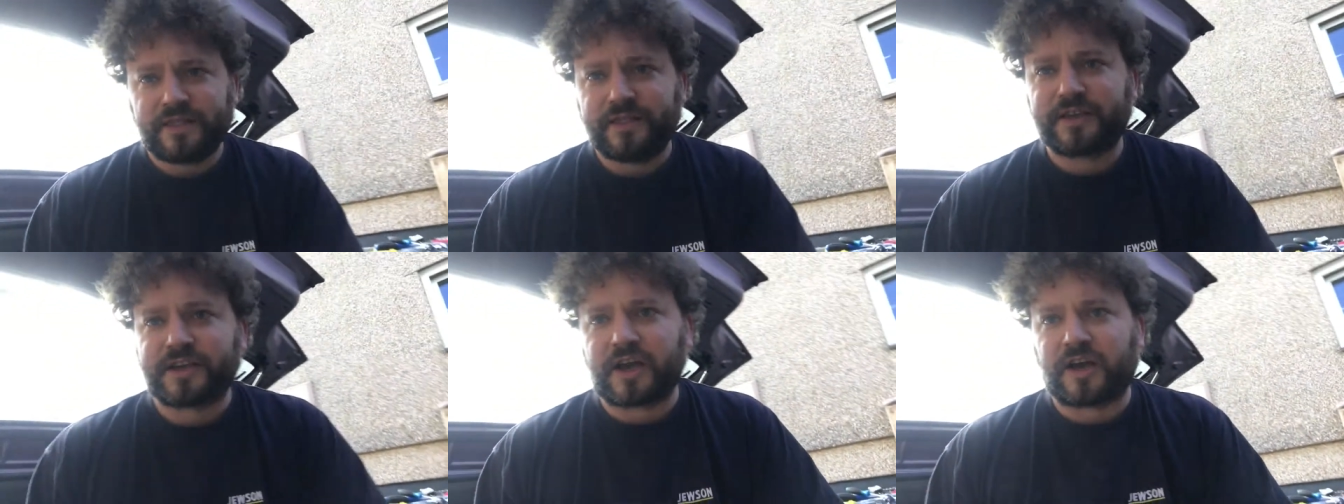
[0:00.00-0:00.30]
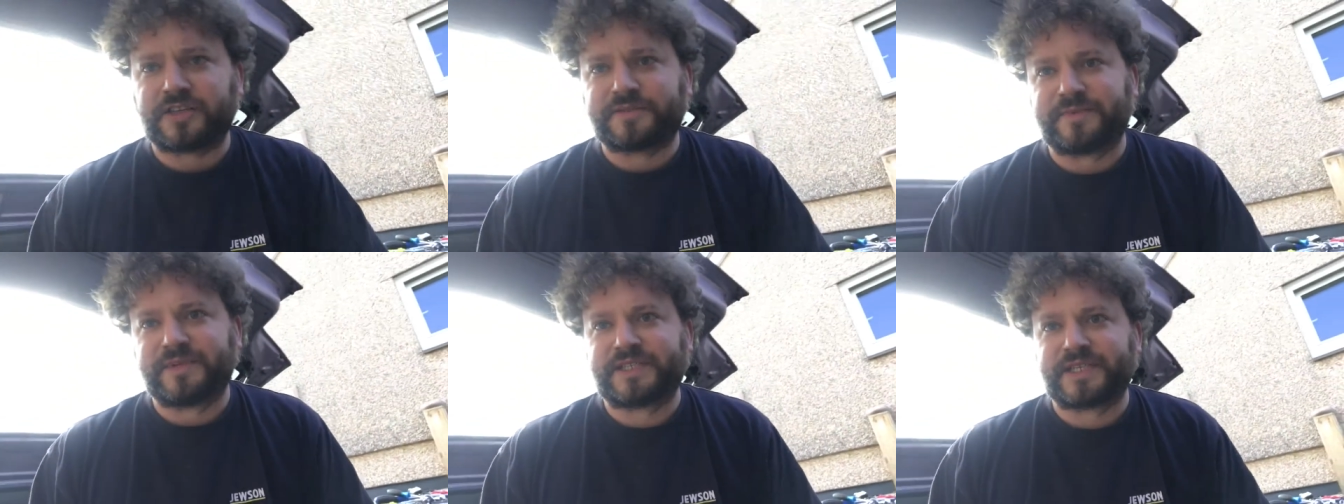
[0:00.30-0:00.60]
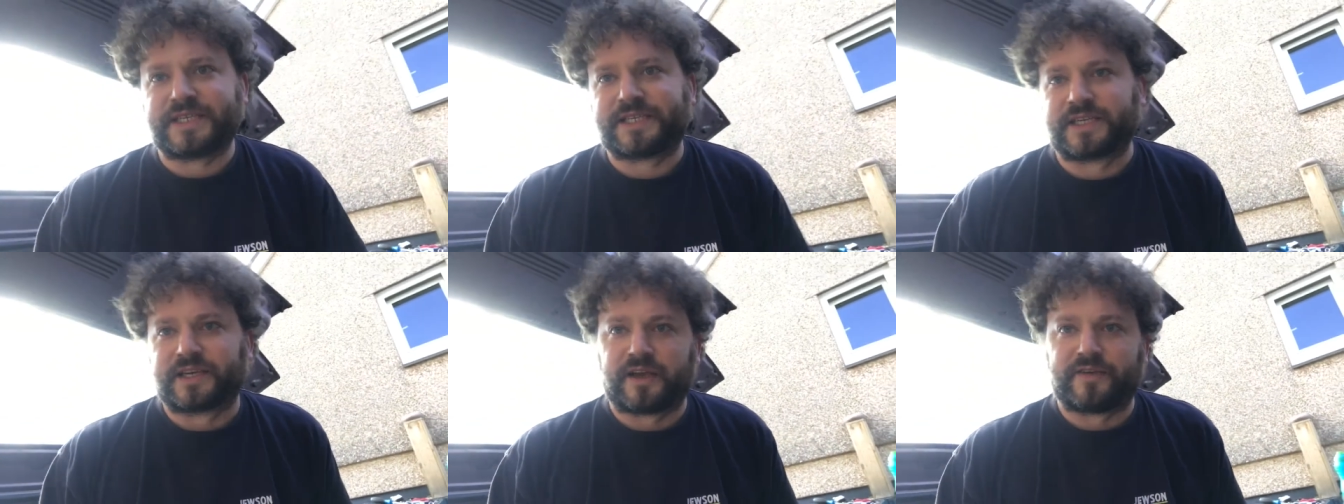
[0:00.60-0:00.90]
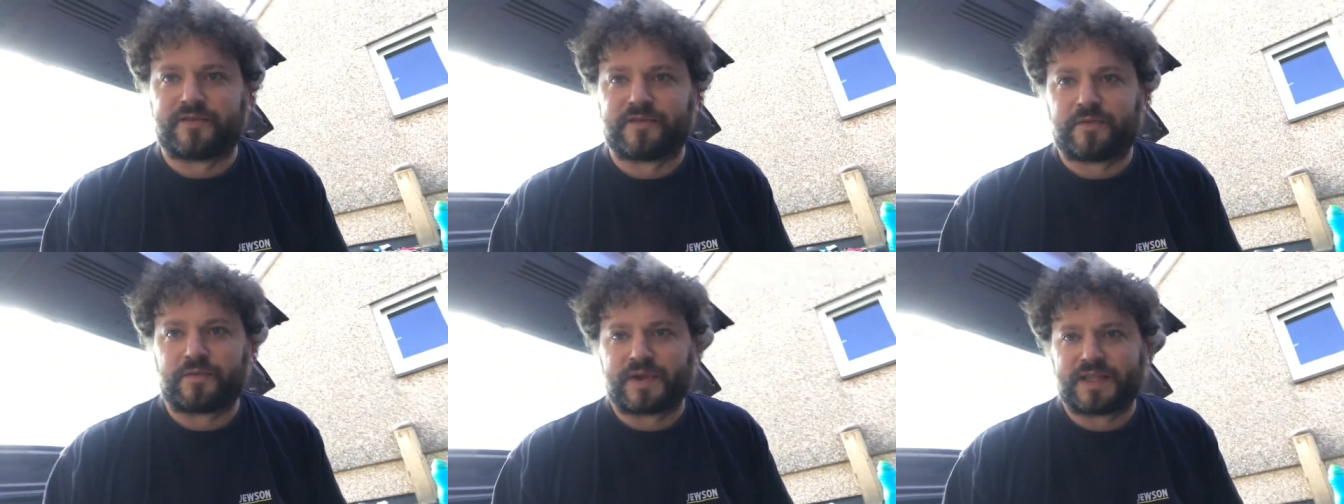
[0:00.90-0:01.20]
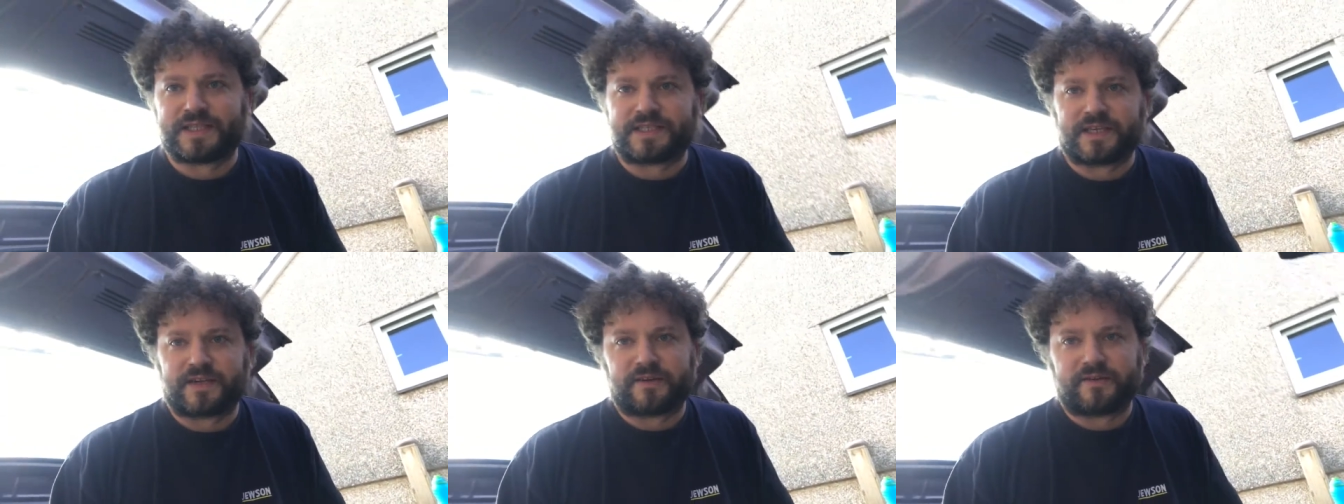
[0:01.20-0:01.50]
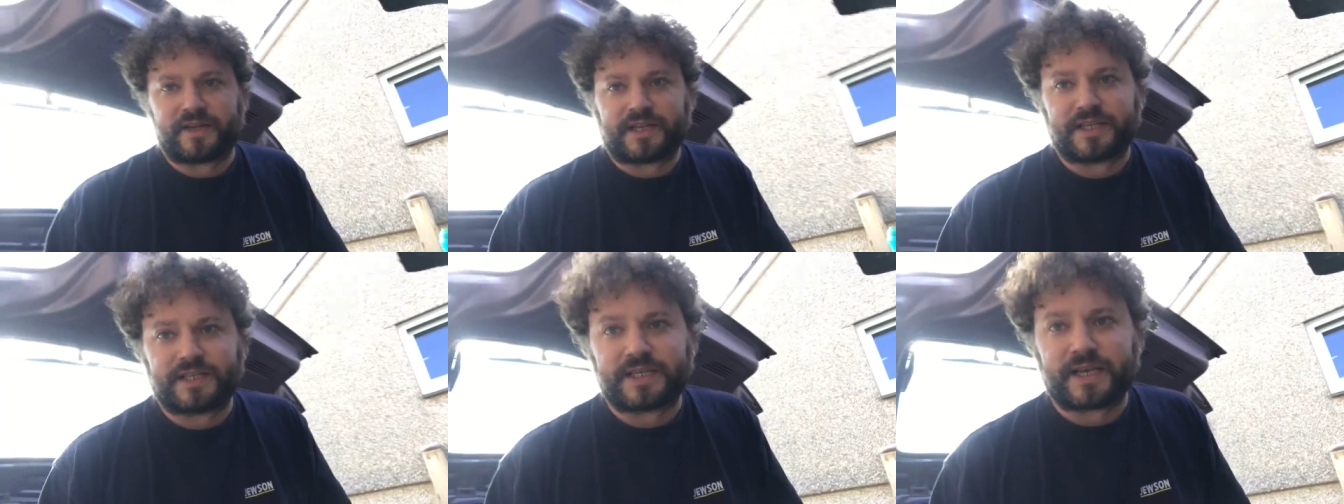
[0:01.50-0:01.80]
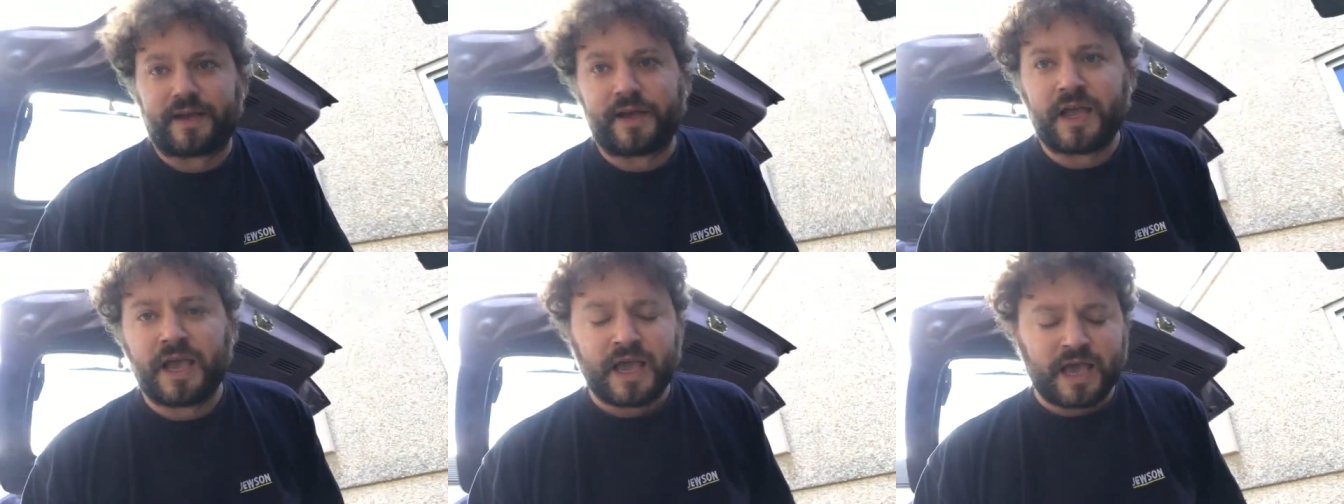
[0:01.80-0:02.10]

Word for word: the car's been sitting over winter and uh,